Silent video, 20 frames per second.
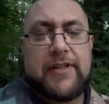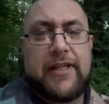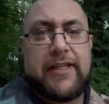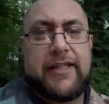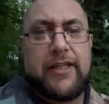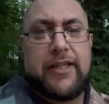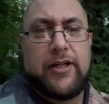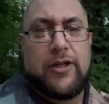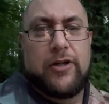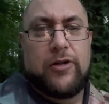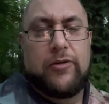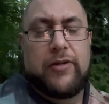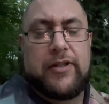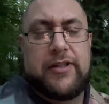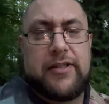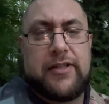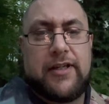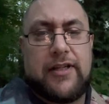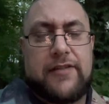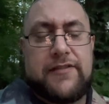
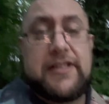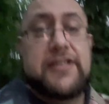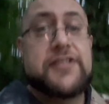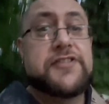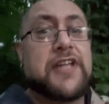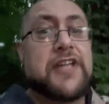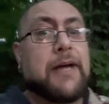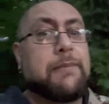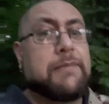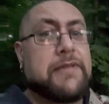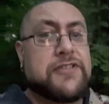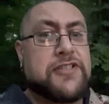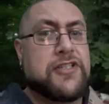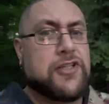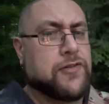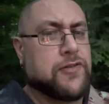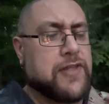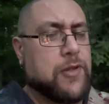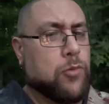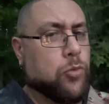and these zombies
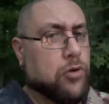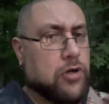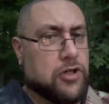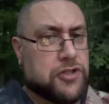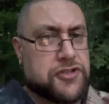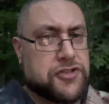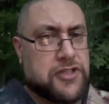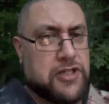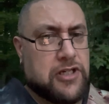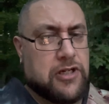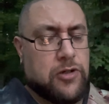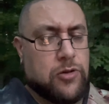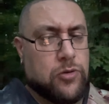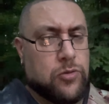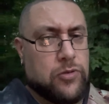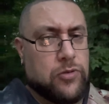here, they walk slow.